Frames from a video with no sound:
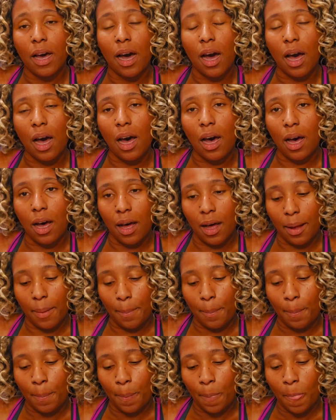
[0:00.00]

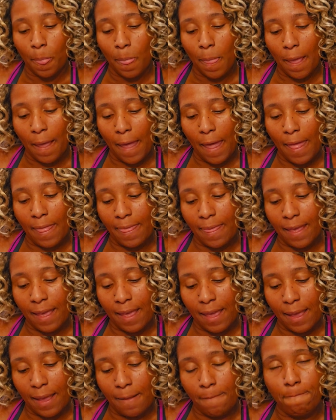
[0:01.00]
Um, and
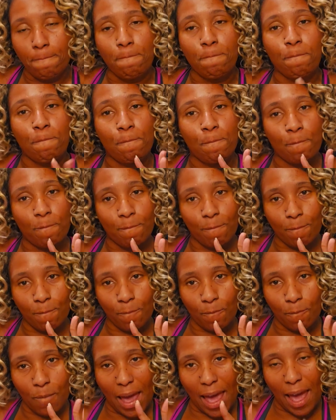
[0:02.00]
then
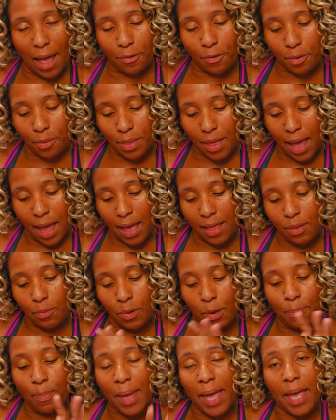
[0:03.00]
after that, then we
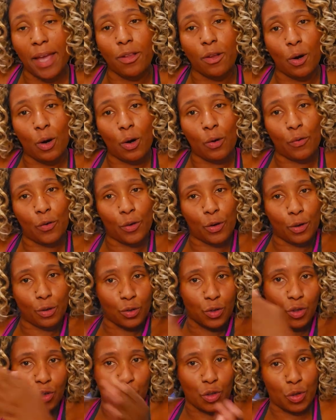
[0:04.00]
pan over
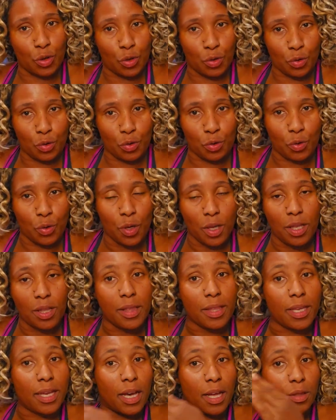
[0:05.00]
to
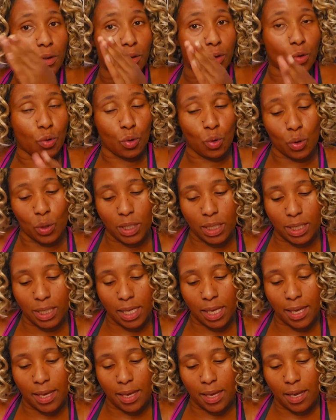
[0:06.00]
the other dual
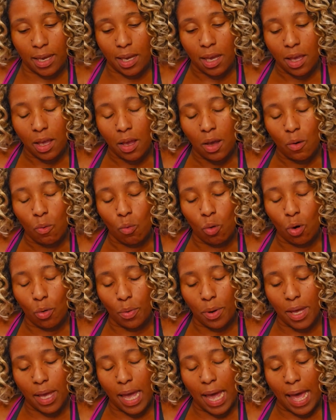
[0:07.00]
scene where
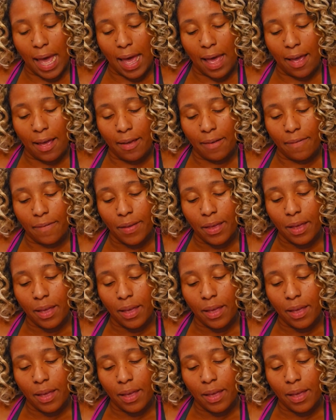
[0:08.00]
we have